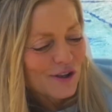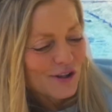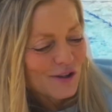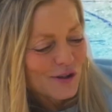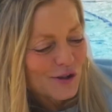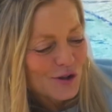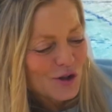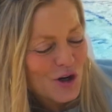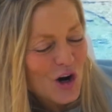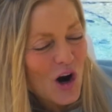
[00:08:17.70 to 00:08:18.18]

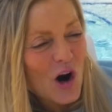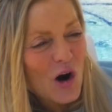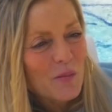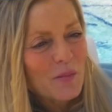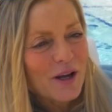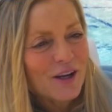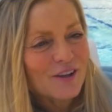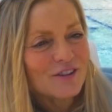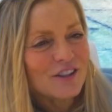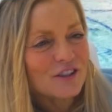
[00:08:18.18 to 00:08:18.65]
It's a
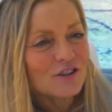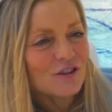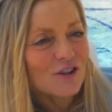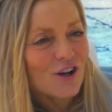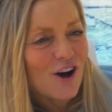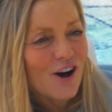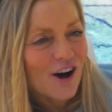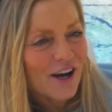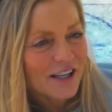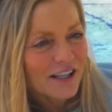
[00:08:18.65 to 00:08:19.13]
charming little
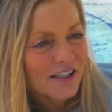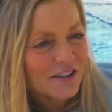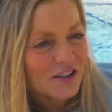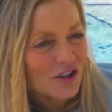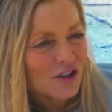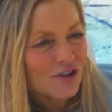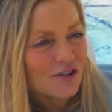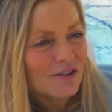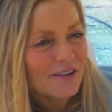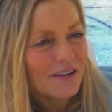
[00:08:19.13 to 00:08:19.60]

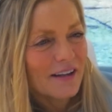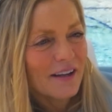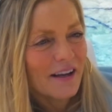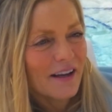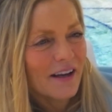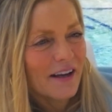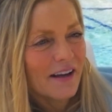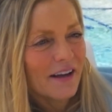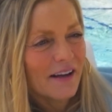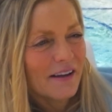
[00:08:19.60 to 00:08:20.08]
cottage
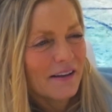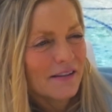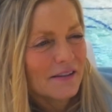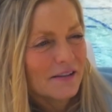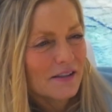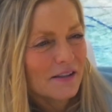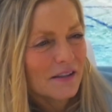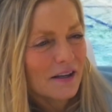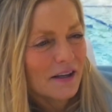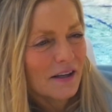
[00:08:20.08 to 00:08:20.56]

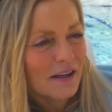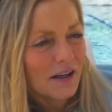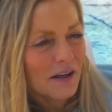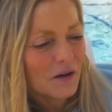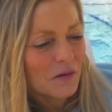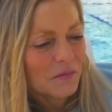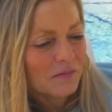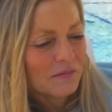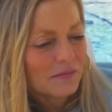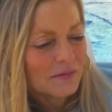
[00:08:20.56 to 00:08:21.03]
and
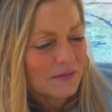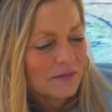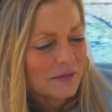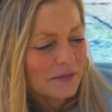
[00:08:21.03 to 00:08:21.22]
um,